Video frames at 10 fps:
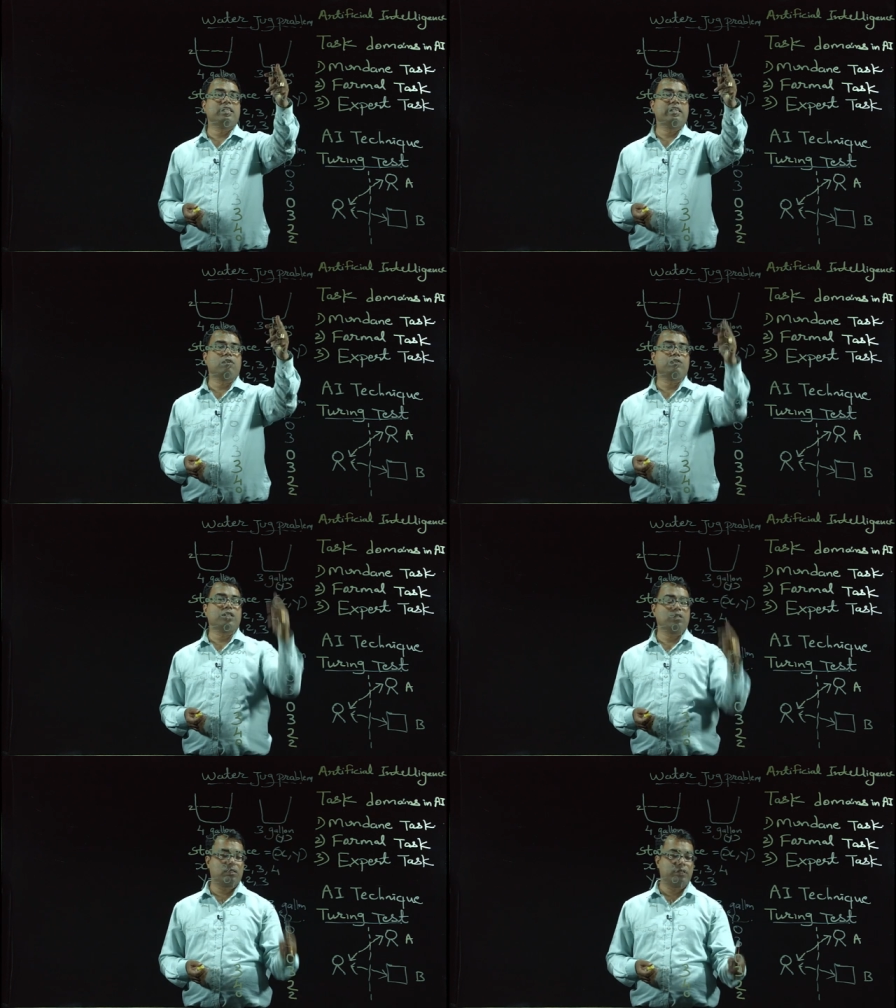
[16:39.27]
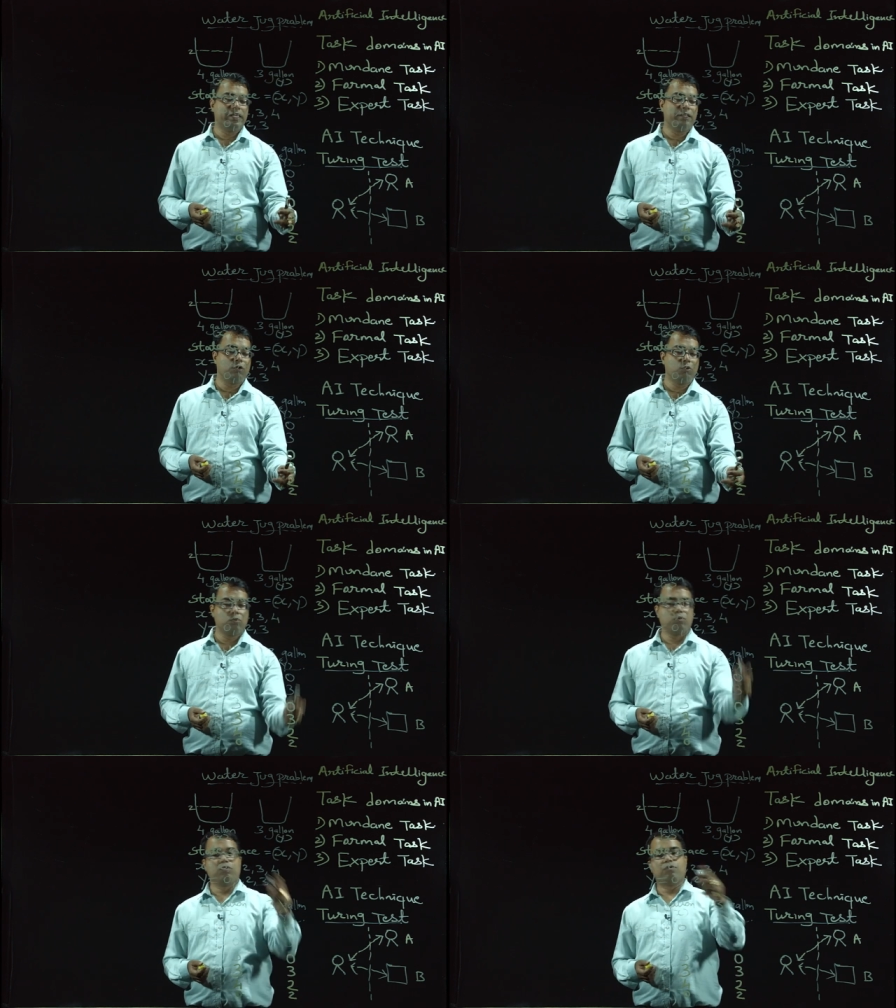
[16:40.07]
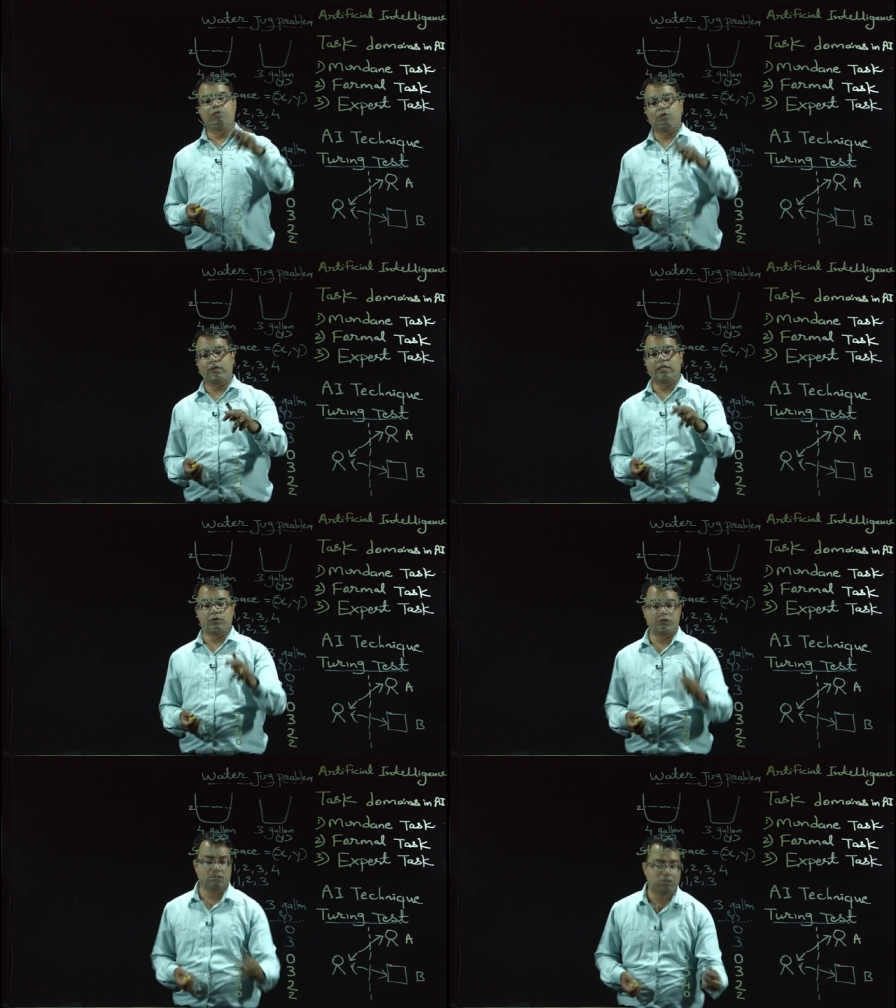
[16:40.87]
3 gallon jug into 4 gallon jug.